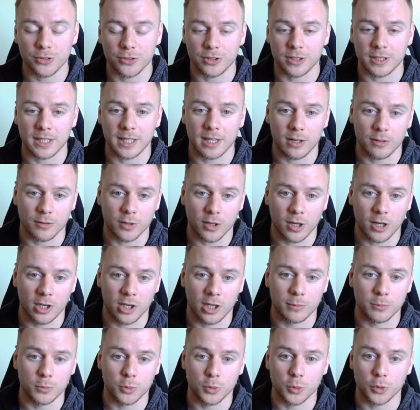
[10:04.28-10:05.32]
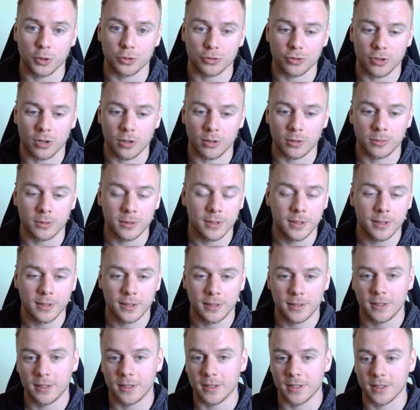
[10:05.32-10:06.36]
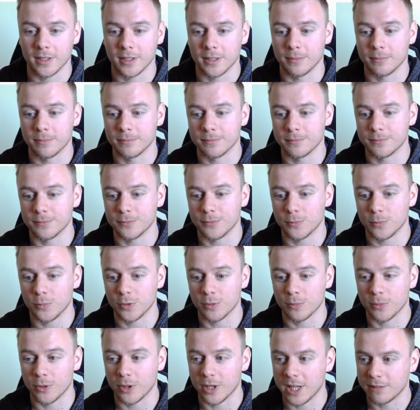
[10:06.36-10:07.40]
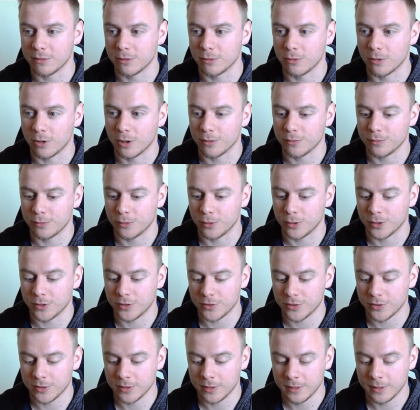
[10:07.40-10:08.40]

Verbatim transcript: I've got a lot more control um, with my heavy right foot.